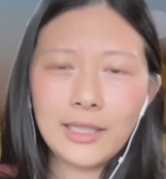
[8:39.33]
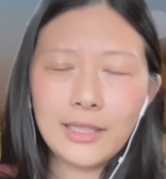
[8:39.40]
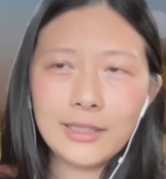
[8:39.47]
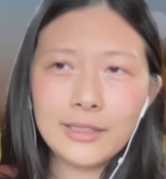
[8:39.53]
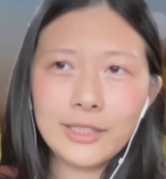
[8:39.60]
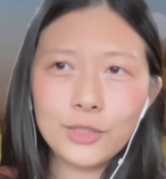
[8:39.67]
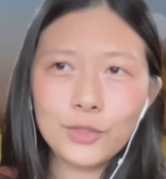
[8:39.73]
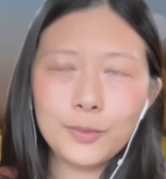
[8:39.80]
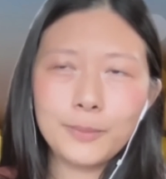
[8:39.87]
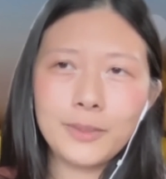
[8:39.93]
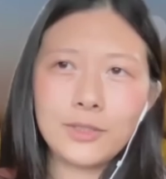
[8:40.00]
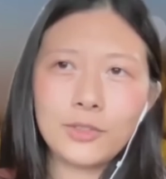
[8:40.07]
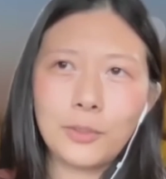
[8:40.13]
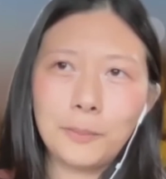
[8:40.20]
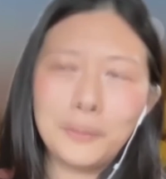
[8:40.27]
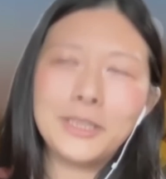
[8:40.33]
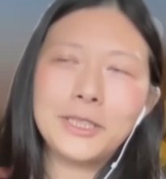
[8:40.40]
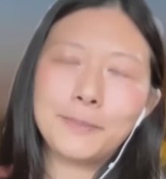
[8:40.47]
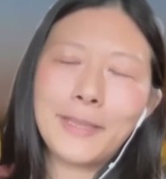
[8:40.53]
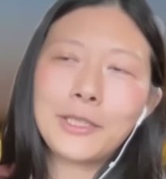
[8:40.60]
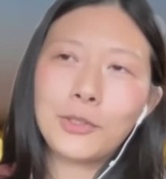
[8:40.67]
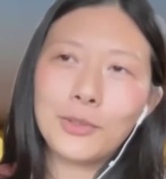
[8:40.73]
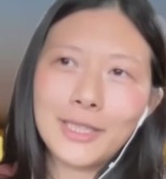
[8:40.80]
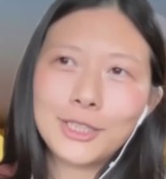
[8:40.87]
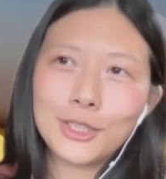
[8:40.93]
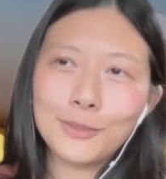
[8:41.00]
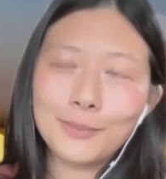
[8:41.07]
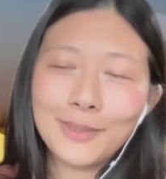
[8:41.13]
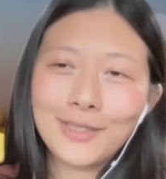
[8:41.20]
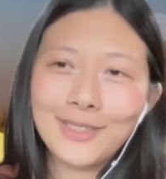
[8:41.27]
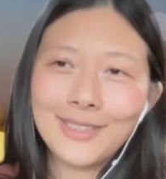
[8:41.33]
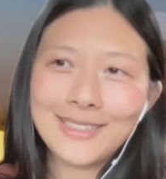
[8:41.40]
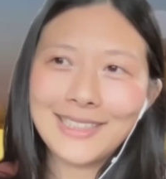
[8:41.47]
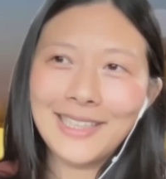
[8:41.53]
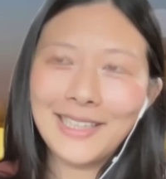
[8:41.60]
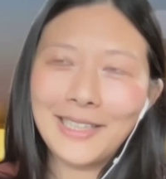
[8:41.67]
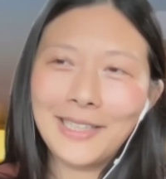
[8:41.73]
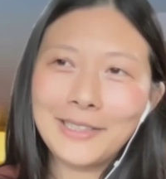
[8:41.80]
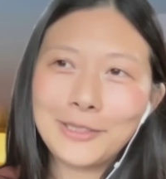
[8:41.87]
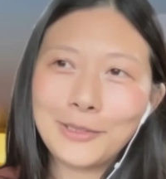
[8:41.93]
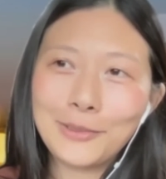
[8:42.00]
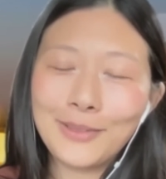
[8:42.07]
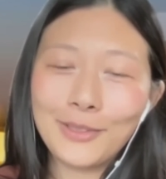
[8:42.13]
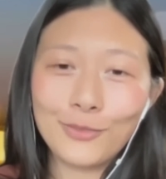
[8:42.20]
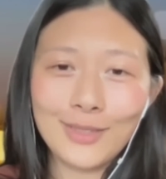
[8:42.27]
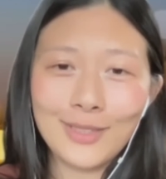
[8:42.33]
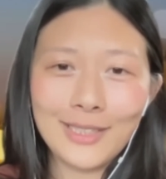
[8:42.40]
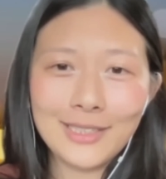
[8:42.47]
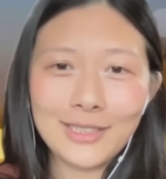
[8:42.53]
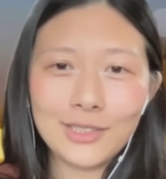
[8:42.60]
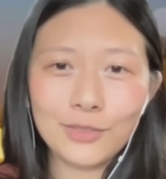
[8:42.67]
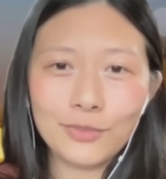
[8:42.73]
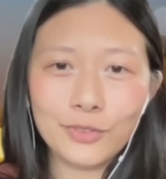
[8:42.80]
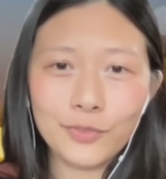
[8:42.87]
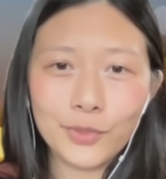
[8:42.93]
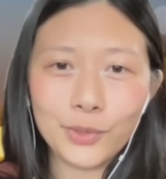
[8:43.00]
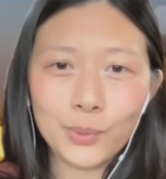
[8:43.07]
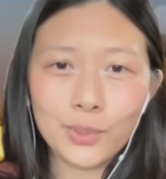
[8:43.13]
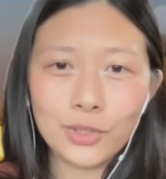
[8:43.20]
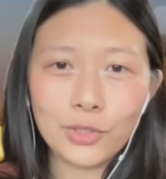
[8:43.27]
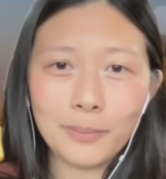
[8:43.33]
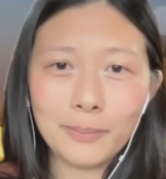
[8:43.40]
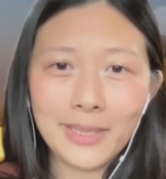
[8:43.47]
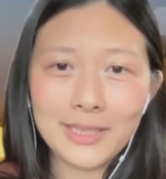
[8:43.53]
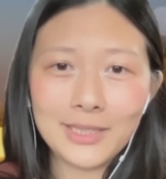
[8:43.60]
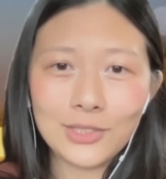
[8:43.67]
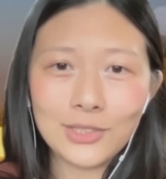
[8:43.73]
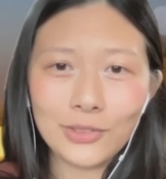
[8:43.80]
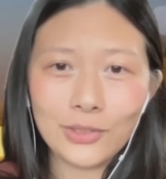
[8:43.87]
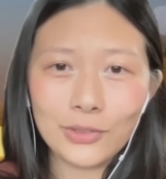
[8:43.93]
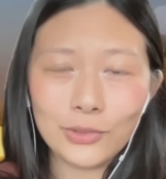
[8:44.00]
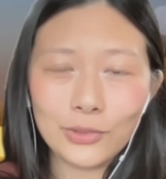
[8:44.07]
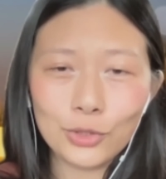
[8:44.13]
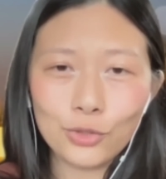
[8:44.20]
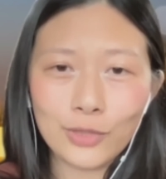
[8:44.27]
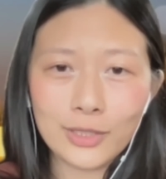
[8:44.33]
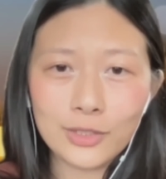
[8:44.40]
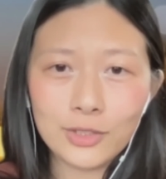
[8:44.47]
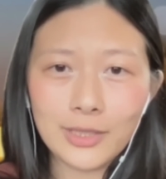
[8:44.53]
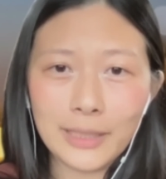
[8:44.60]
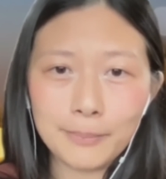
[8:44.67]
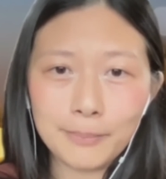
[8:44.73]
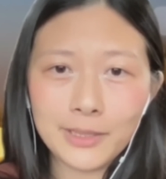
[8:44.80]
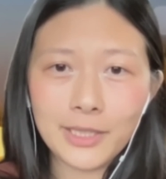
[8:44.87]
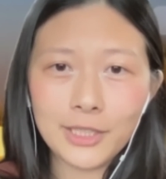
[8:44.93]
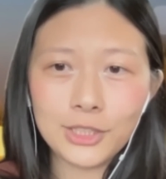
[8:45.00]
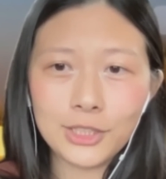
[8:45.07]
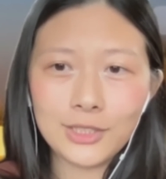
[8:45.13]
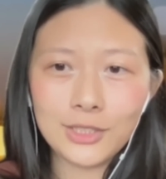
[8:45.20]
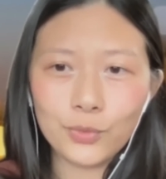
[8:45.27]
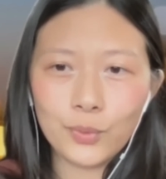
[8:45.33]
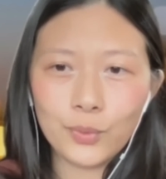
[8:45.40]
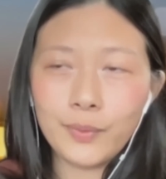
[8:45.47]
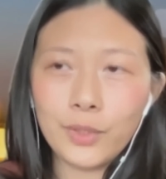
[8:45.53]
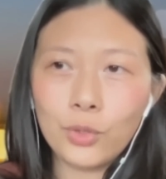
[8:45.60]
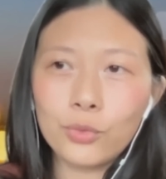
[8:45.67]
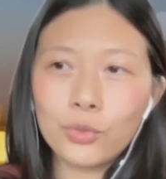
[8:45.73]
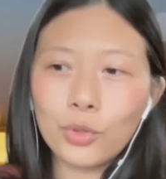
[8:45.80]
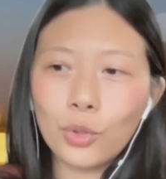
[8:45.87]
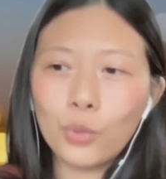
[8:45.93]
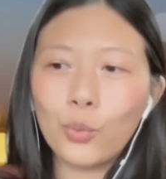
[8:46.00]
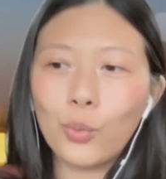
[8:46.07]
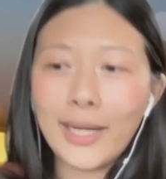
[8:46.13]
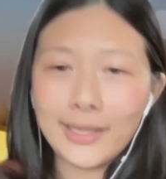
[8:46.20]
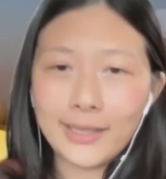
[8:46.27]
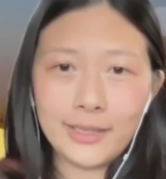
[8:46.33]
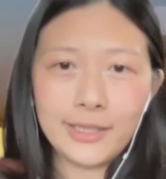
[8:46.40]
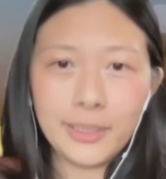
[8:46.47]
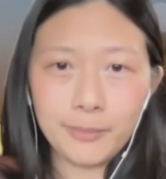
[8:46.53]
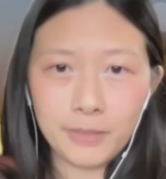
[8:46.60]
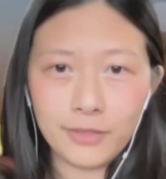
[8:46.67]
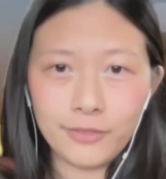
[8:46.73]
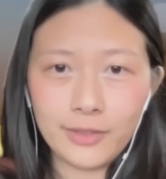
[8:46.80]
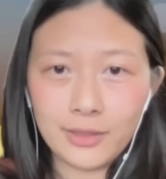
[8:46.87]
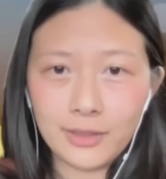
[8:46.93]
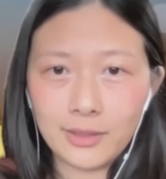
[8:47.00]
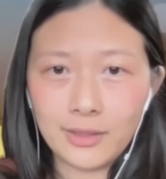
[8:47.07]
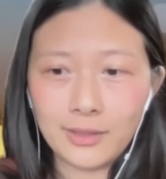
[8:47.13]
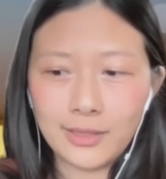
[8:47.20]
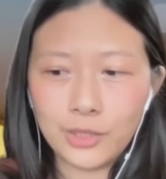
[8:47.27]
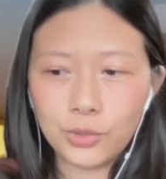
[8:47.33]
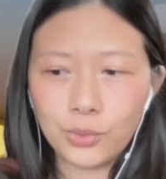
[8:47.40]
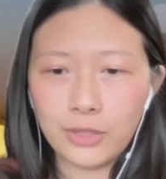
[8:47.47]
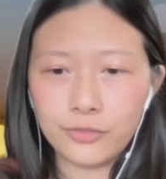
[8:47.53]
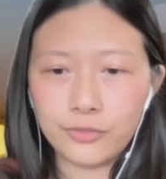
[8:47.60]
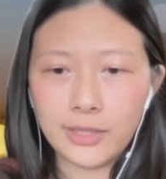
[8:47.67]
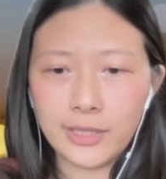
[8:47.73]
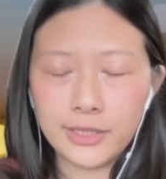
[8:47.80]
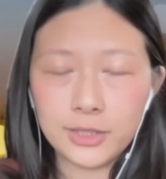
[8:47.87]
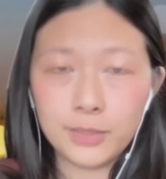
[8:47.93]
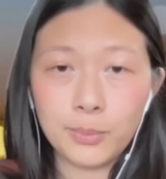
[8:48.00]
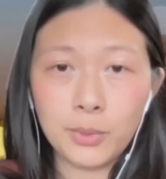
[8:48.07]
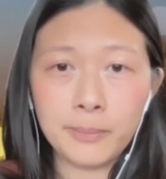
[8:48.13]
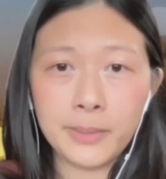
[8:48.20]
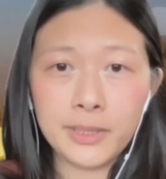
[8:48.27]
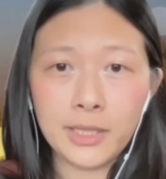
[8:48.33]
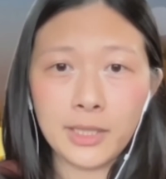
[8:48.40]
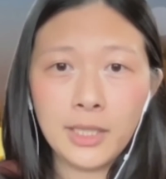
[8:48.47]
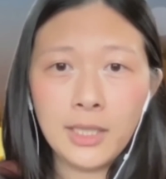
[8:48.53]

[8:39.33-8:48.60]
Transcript: This would be complete speculation, because until they release the reviewer comments on those grant applications, we don't know why they keep giving the EcoHealth Alliance more money.